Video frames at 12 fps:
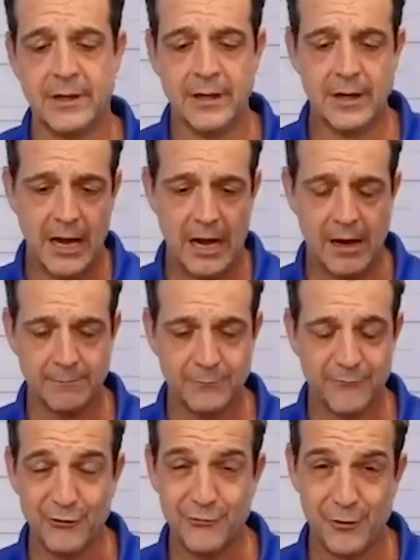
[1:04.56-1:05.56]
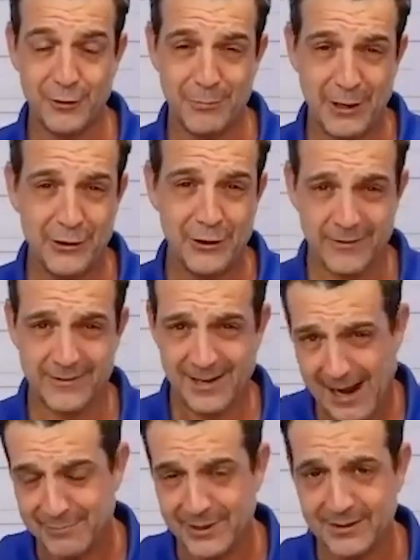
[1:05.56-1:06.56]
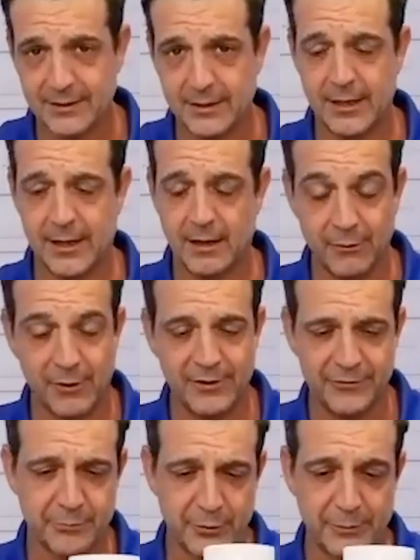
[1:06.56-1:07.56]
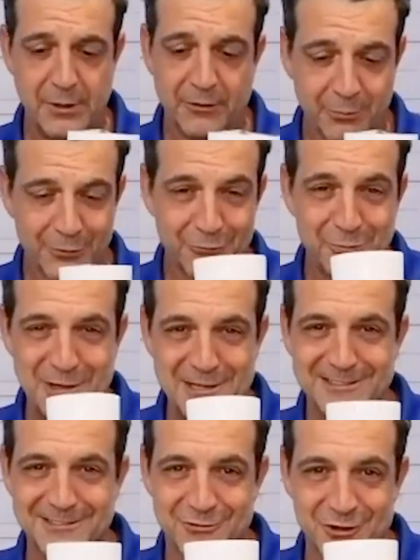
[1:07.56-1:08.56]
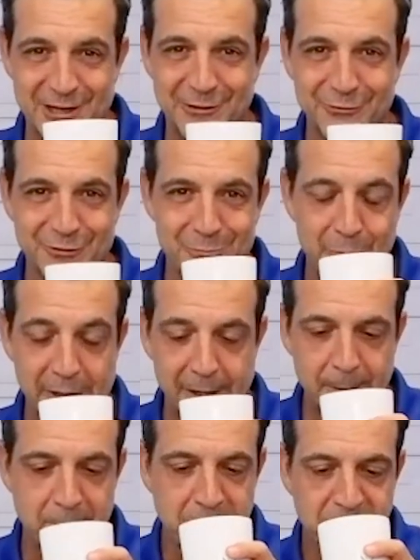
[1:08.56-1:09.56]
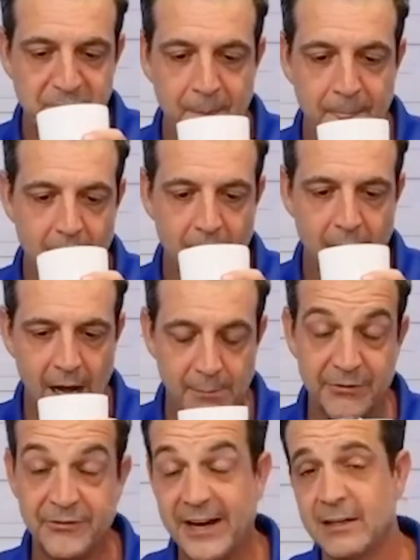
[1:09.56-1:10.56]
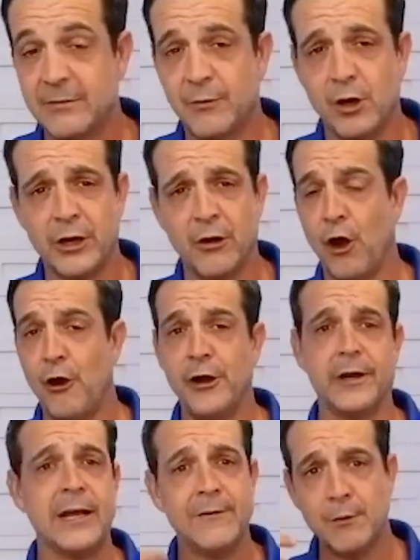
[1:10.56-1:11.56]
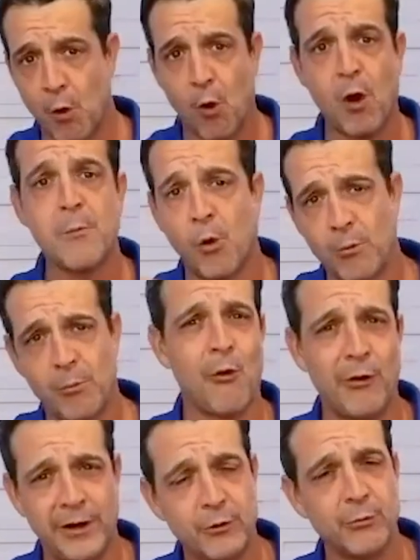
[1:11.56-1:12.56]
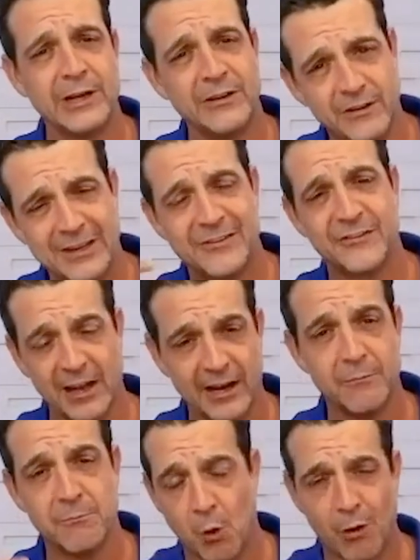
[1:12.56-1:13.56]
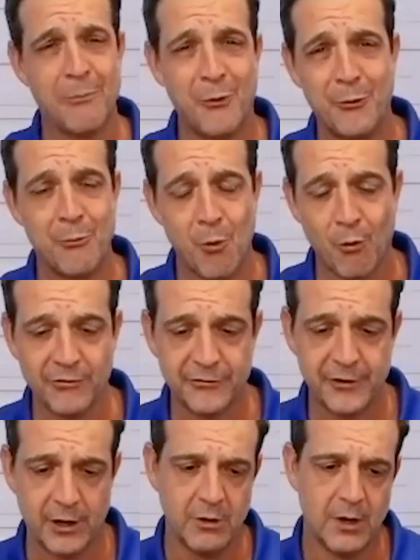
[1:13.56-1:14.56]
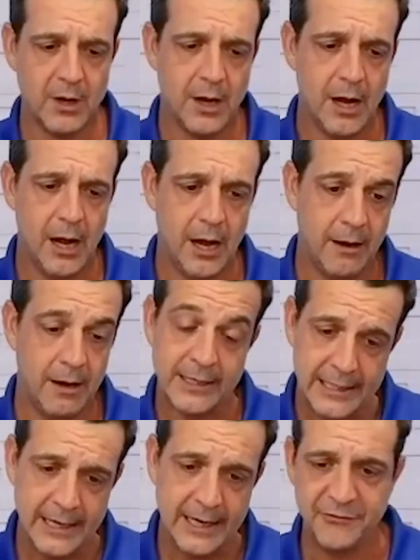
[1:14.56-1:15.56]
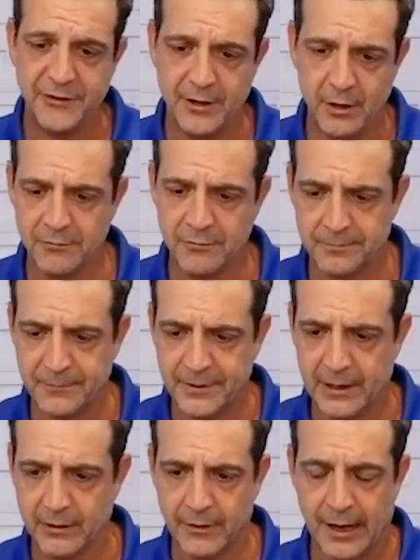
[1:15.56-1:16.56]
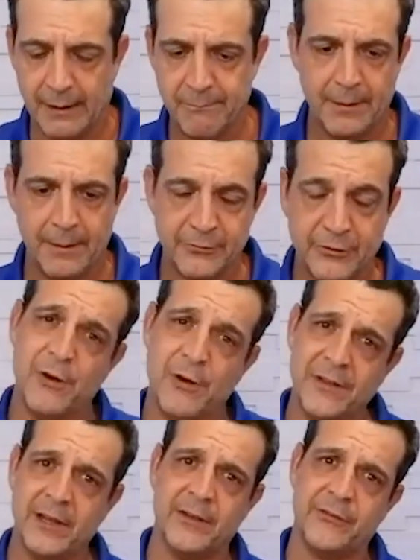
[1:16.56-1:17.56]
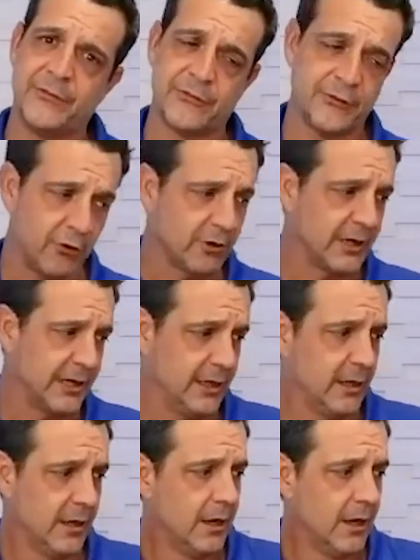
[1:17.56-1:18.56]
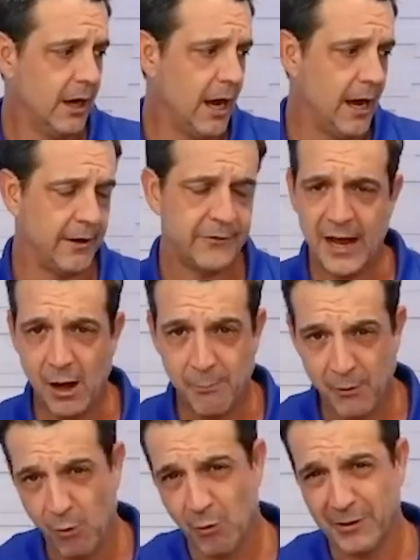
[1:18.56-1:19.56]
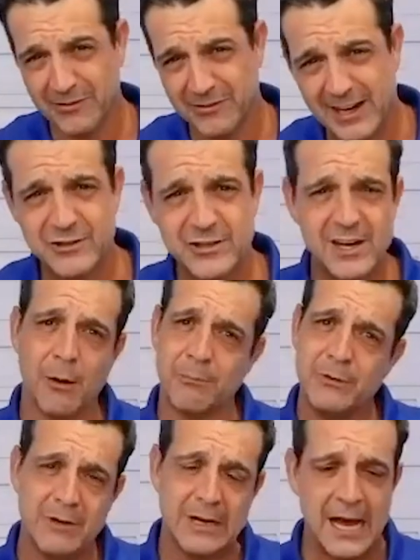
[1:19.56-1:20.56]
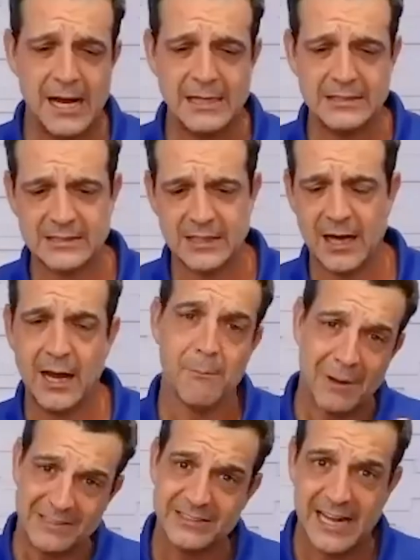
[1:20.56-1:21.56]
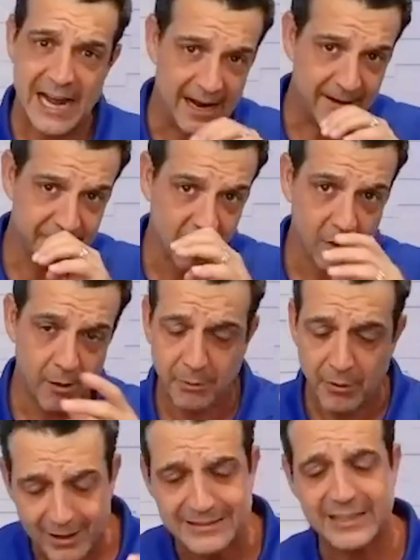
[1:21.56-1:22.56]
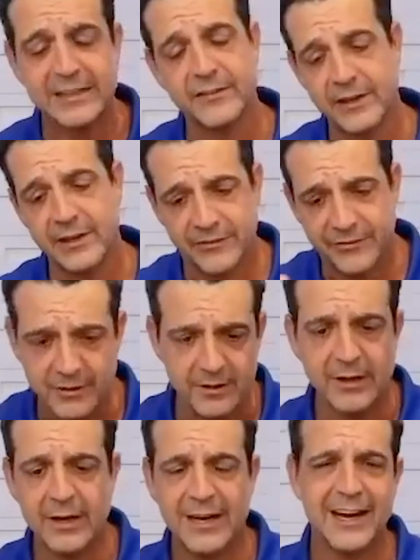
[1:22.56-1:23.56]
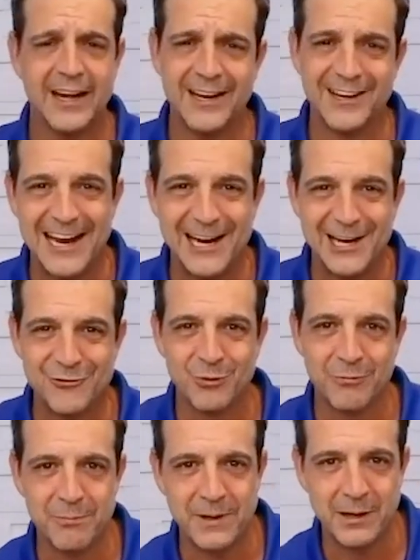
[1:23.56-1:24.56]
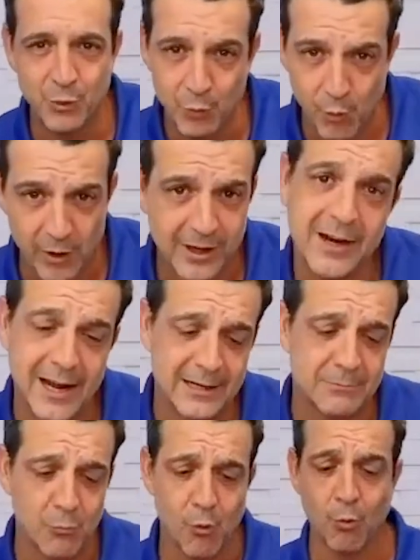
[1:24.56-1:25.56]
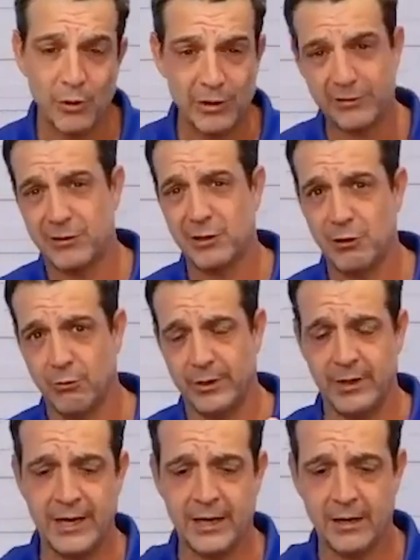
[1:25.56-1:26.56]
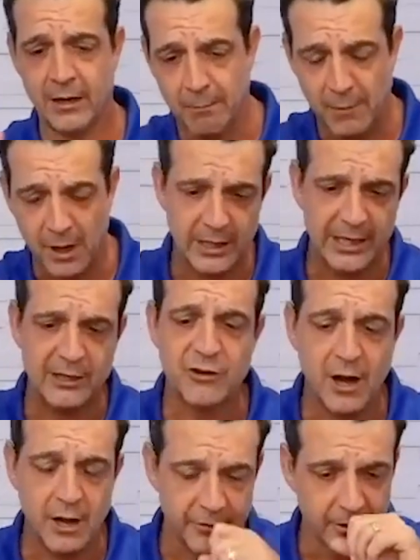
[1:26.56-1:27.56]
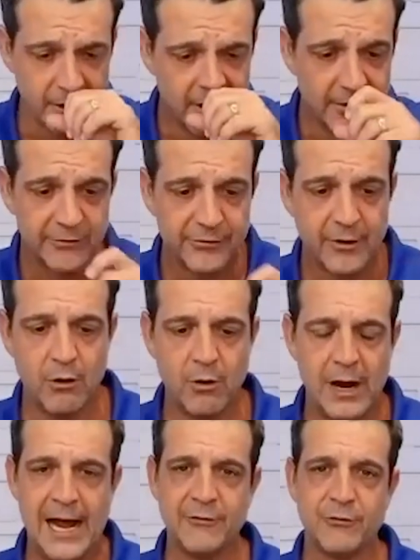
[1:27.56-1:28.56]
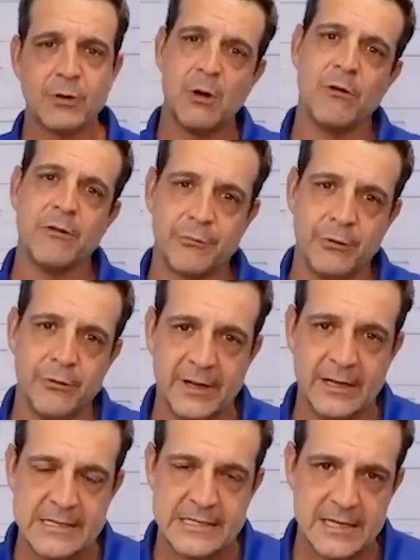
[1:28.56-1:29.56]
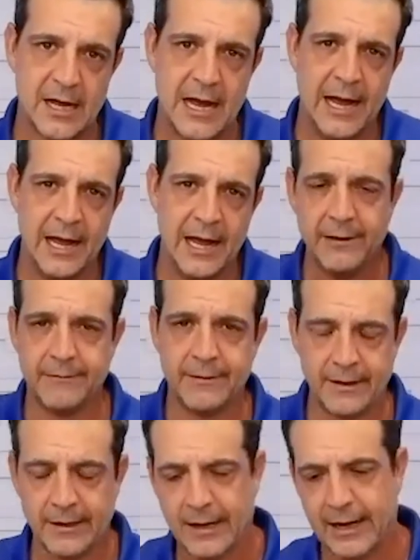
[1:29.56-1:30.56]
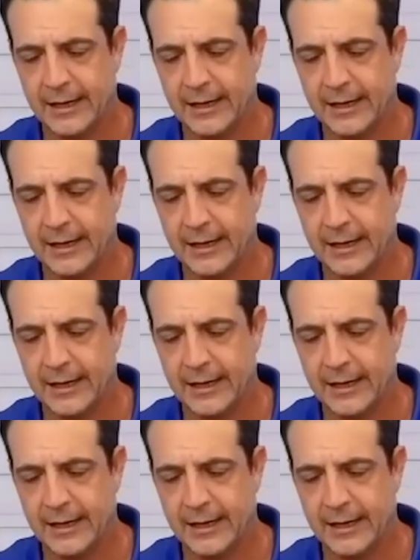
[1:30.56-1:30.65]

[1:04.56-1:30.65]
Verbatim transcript: um, first of all, you better know the topic. Uh, otherwise, it's a pretty miserable experience as a trainer who's unprepared. Uh, but second of all, you learn it even more and more and more, and you instill it more and more and more. So uh, again, I've said over, you know, I'm doing this certainly uh, to help our organization, help you guys, uh, help my staff. They're all plugged into this and and engaged with me, and we want to connect more with you and, and among each other. So as we're going through this, uh, I, I